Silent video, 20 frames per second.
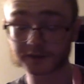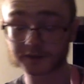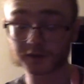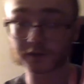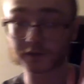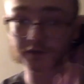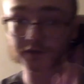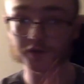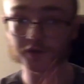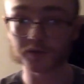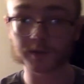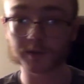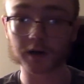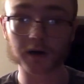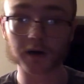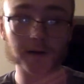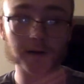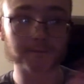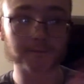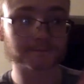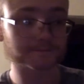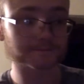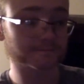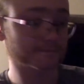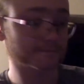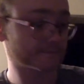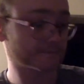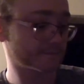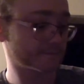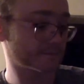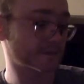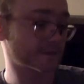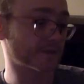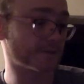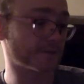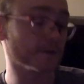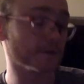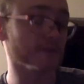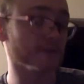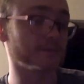Cuba,
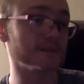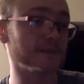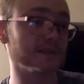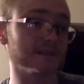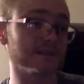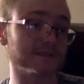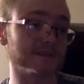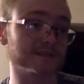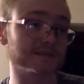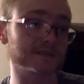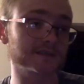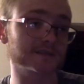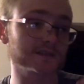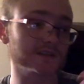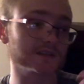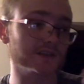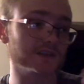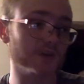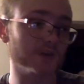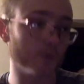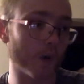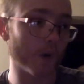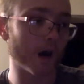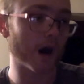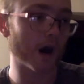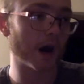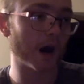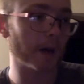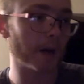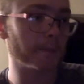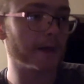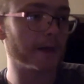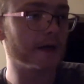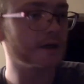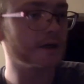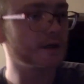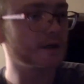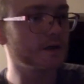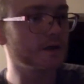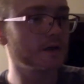Philippines, Guam,
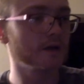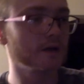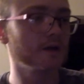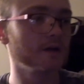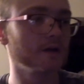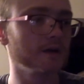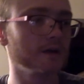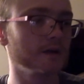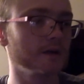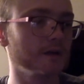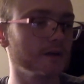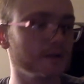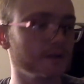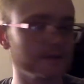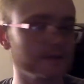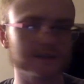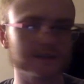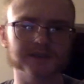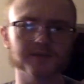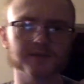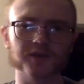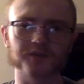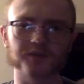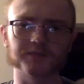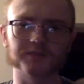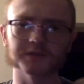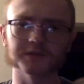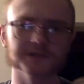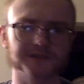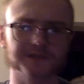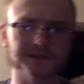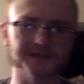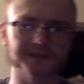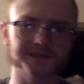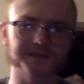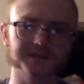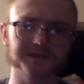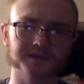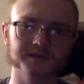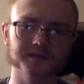some other
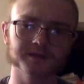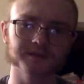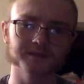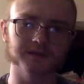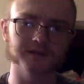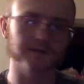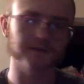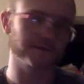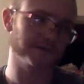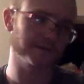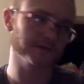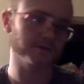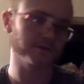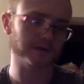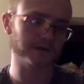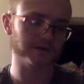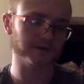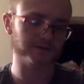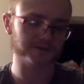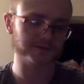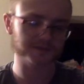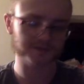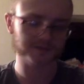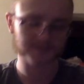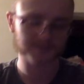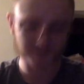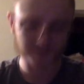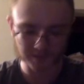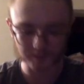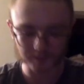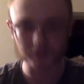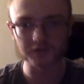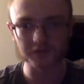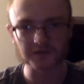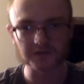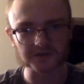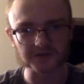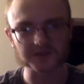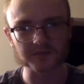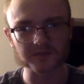places. I forget what else. I believe
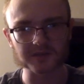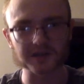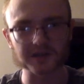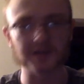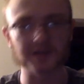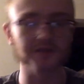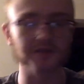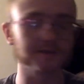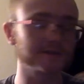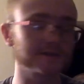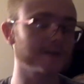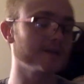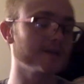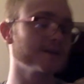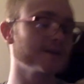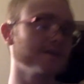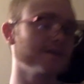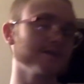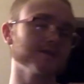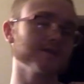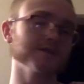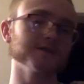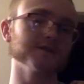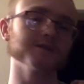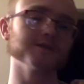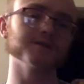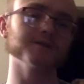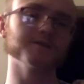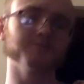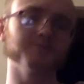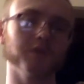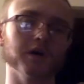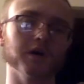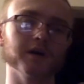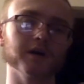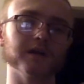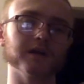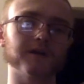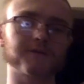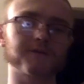there's something else.
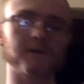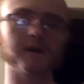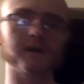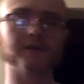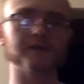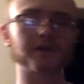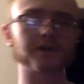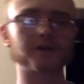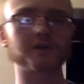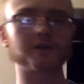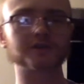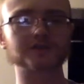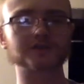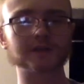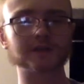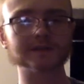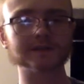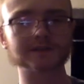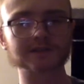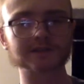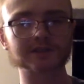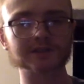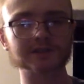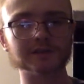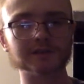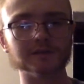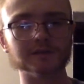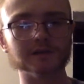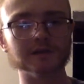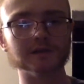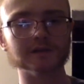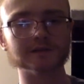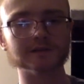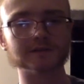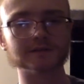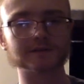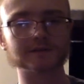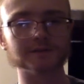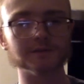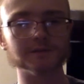But I find their transition
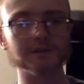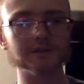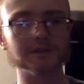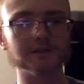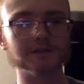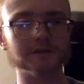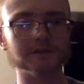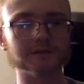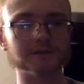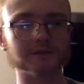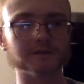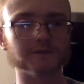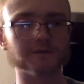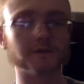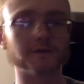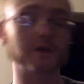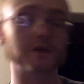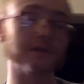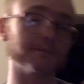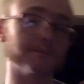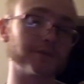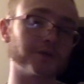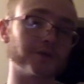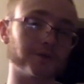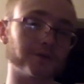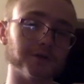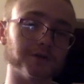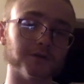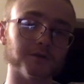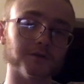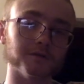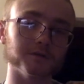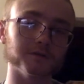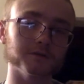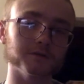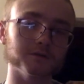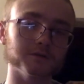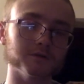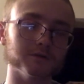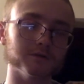into being very imperial
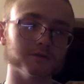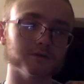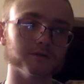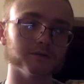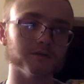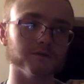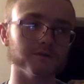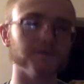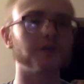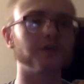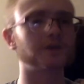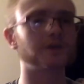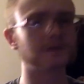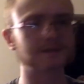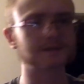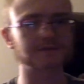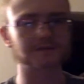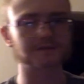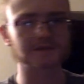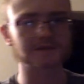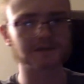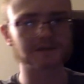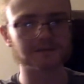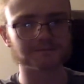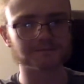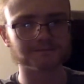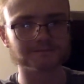very interesting.